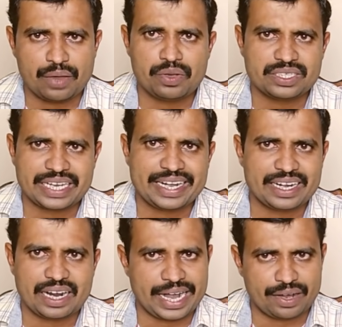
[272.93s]
iOS
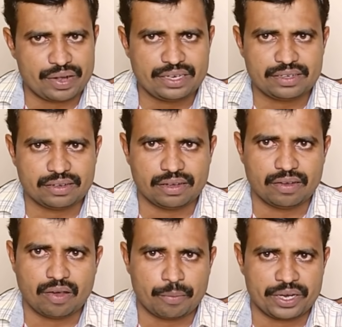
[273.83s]
and Android
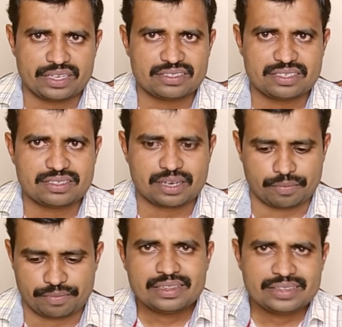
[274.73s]
operating system.